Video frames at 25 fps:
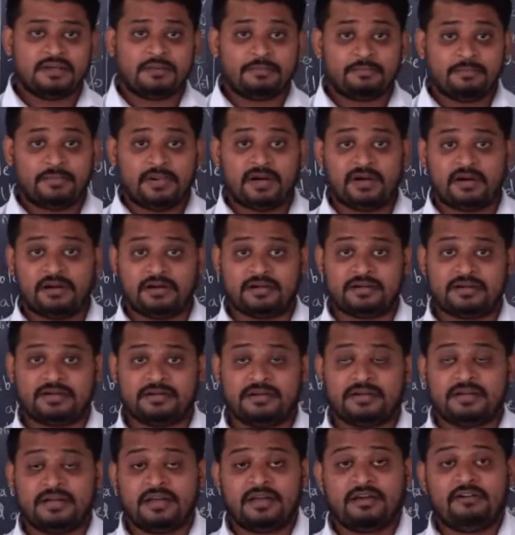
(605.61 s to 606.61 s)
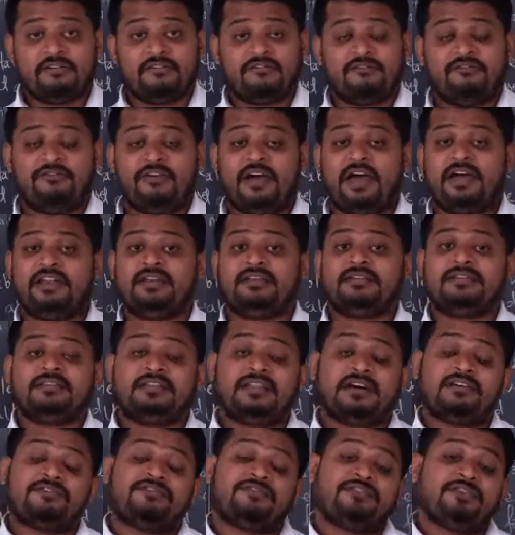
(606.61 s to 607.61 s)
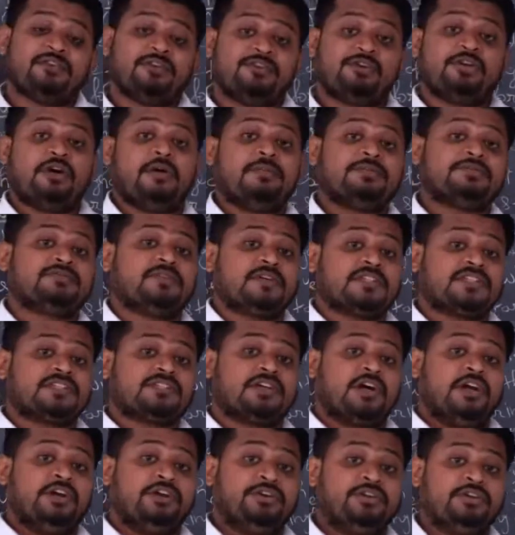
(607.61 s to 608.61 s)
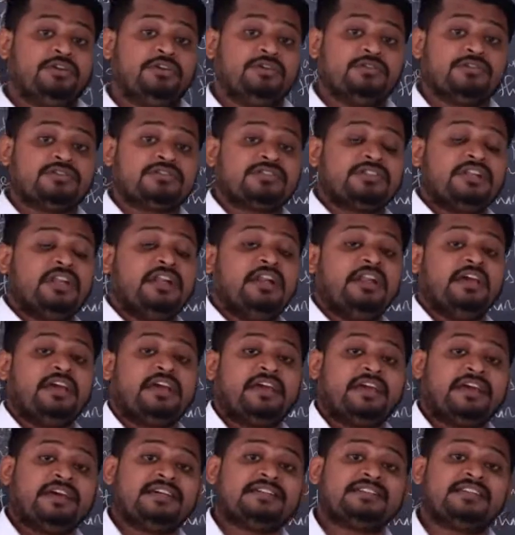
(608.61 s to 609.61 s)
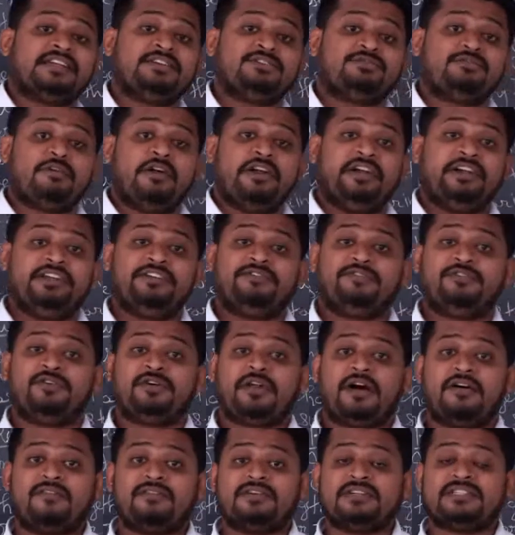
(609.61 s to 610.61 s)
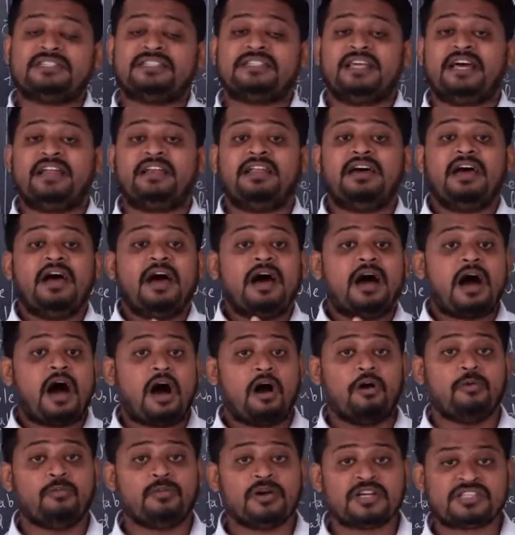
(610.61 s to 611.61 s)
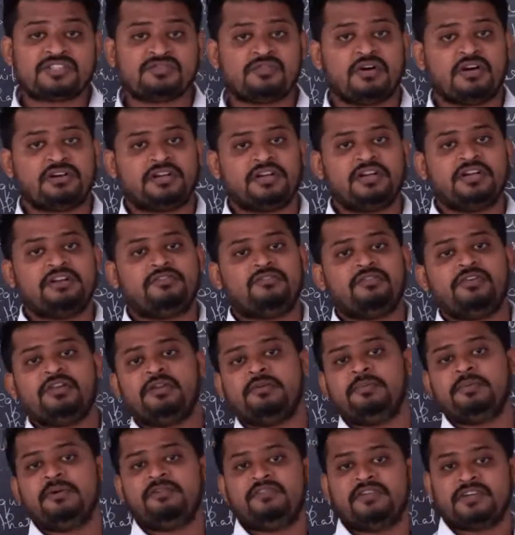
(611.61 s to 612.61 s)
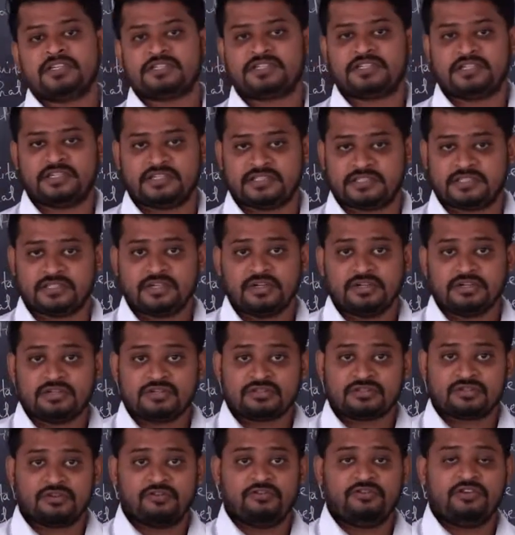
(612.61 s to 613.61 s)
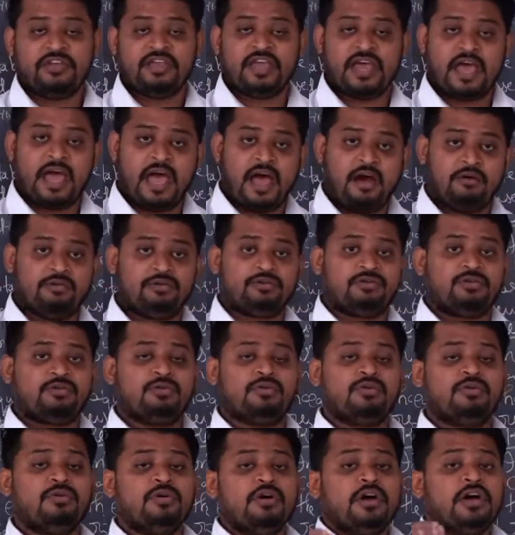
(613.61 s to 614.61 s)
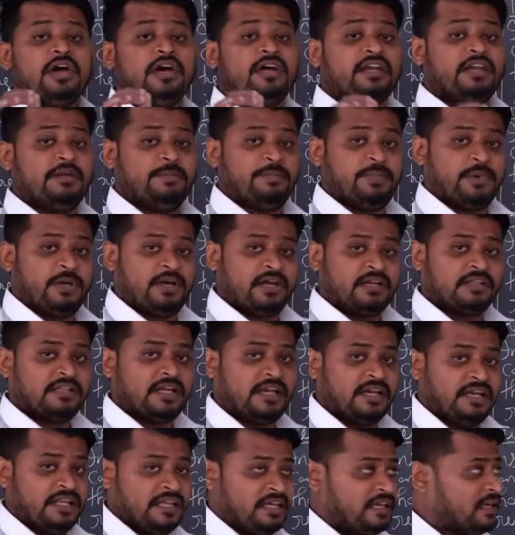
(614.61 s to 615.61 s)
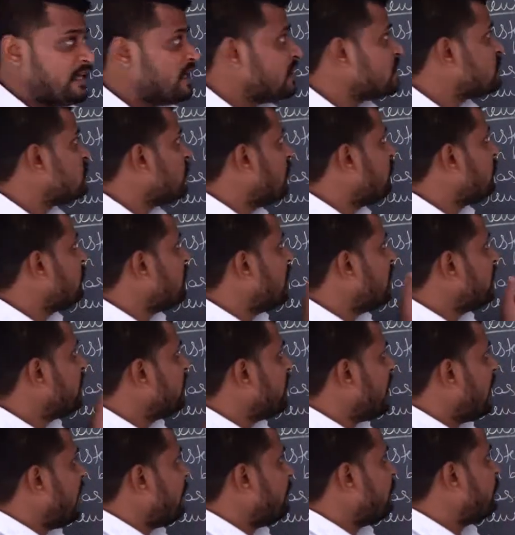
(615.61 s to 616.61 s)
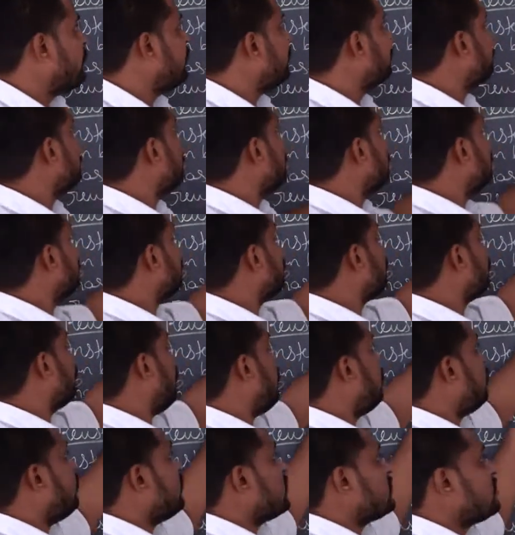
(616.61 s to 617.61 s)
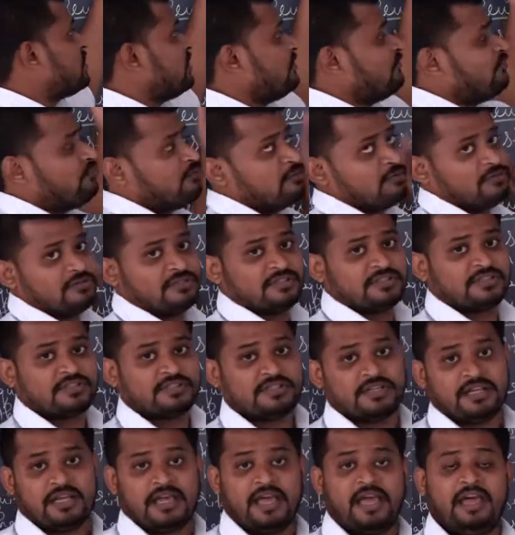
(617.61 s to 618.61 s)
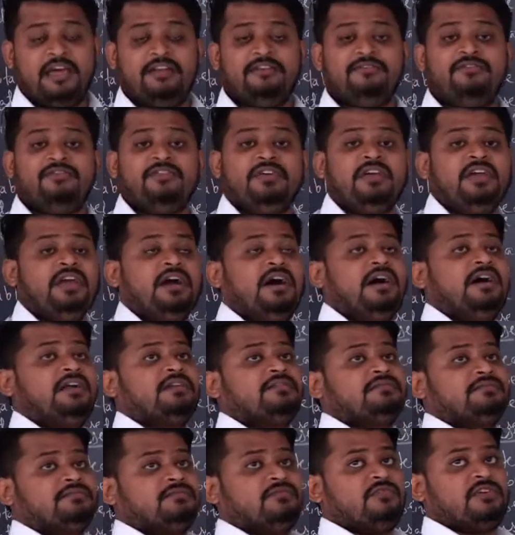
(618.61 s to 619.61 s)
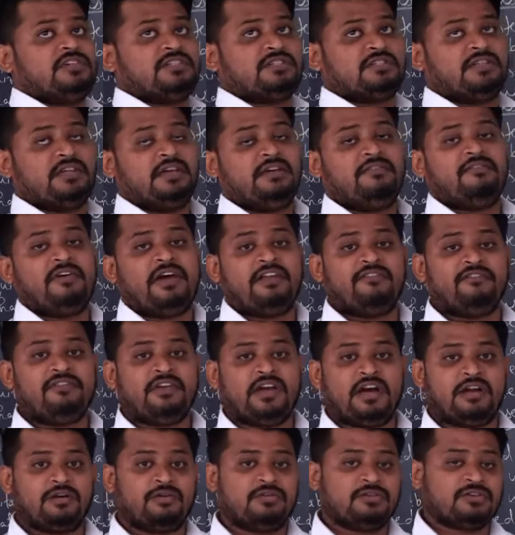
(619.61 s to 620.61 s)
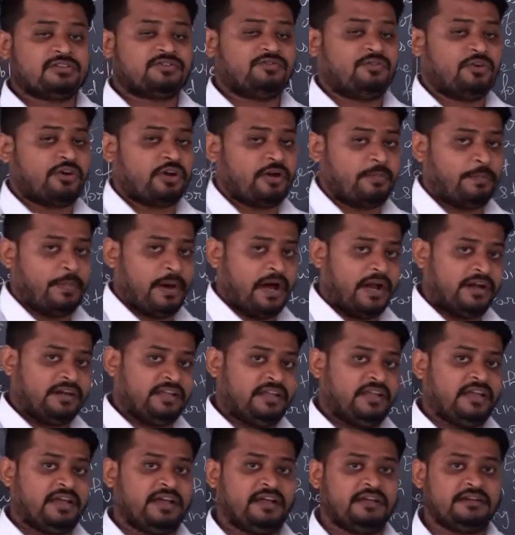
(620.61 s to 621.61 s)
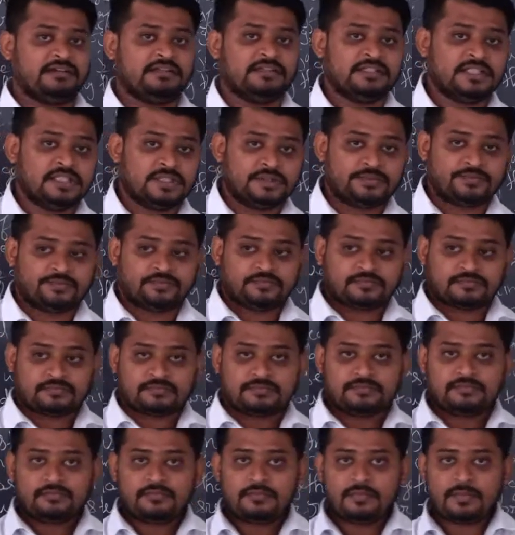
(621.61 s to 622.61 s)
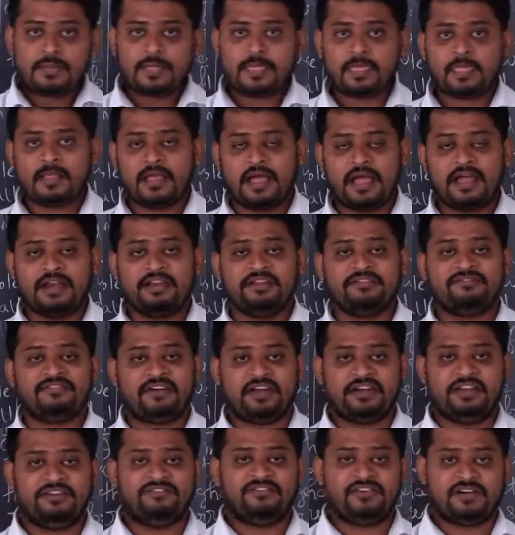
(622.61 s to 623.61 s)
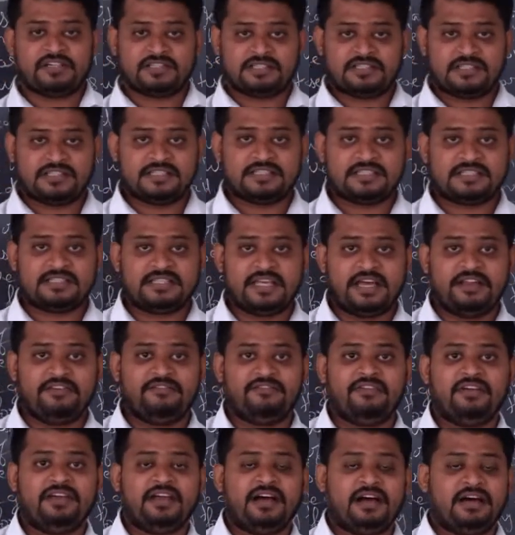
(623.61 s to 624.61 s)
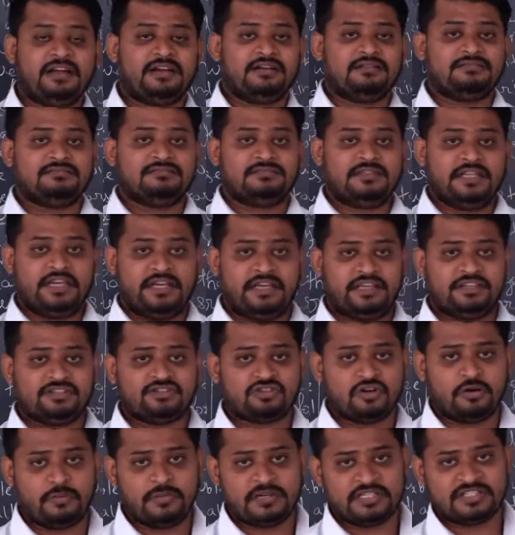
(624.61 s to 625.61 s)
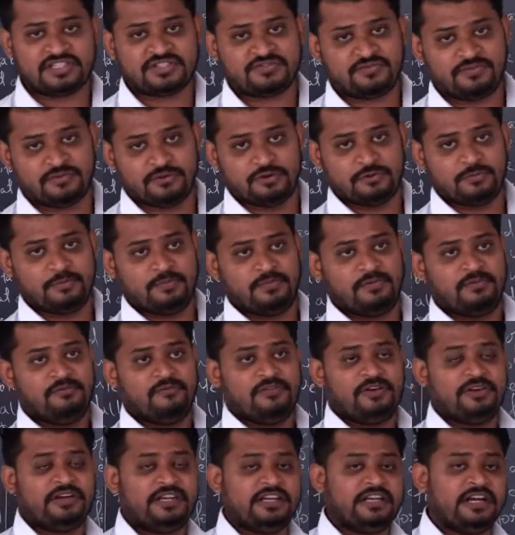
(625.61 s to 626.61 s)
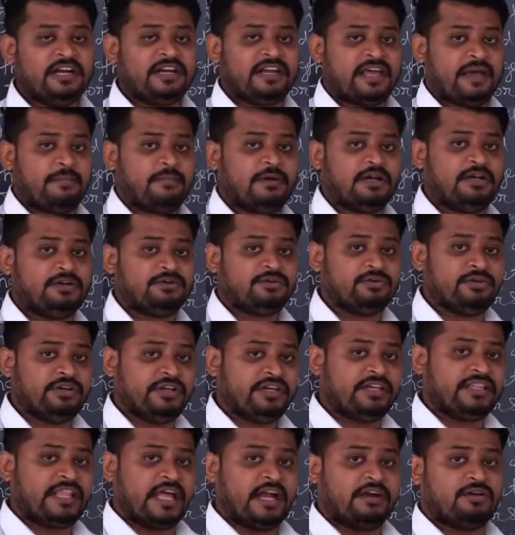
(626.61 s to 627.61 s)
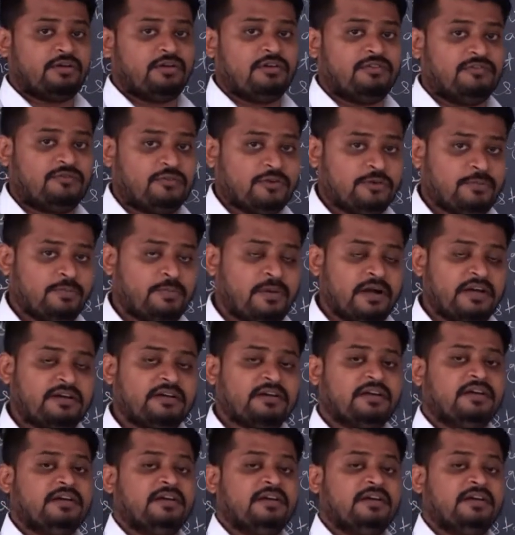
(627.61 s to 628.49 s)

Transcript: But when the few drops was continuously leakage in 24 hours, then how much water it will be wastage. So we have to repair the leakage of the tap to not wasting foods. And we are wasting when we are goes for a party and if any functions, then we are taking so much food. We didn't able to eat that all food, but